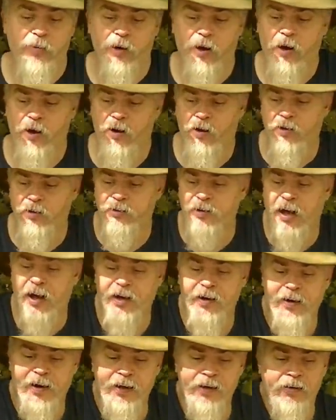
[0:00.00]
because I
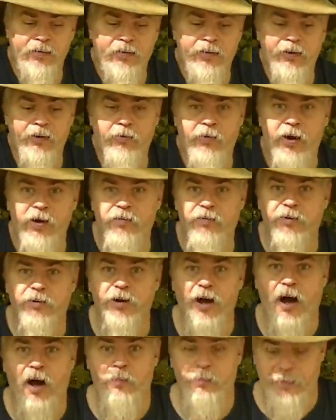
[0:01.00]
nailed it around the
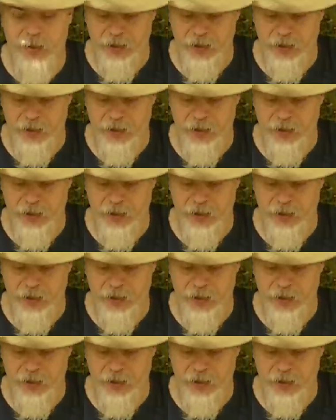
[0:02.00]
top